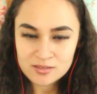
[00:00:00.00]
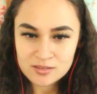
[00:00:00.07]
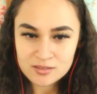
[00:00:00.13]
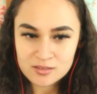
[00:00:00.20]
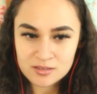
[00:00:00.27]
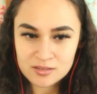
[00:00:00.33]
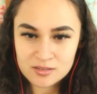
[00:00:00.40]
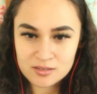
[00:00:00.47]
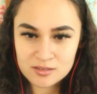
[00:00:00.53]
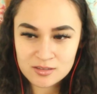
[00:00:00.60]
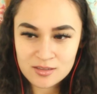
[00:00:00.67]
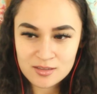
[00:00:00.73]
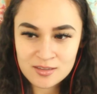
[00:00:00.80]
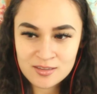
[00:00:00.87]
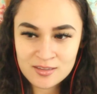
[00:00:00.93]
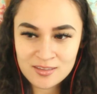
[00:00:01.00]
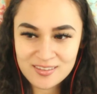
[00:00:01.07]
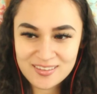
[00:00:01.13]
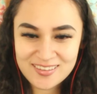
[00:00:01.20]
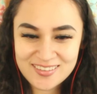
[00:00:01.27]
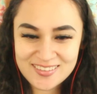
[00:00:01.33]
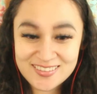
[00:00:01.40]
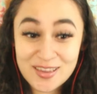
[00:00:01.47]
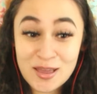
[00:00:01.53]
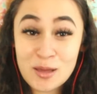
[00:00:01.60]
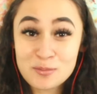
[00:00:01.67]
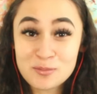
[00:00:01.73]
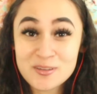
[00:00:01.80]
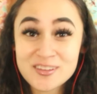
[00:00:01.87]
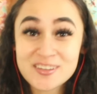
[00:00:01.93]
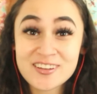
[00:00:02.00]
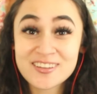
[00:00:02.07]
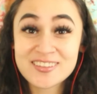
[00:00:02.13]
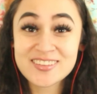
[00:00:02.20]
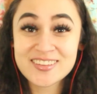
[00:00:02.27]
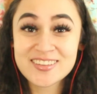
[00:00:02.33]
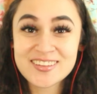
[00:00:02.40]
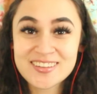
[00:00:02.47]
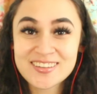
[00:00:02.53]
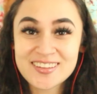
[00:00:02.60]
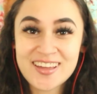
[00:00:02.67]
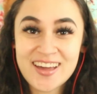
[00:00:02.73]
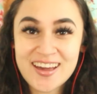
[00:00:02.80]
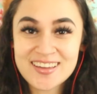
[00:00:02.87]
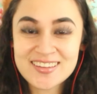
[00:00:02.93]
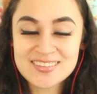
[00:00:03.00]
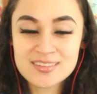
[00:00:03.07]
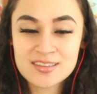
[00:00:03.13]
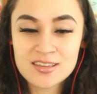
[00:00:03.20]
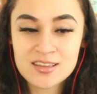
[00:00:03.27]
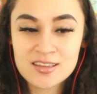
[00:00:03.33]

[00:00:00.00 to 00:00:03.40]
been. Tap it on the glass.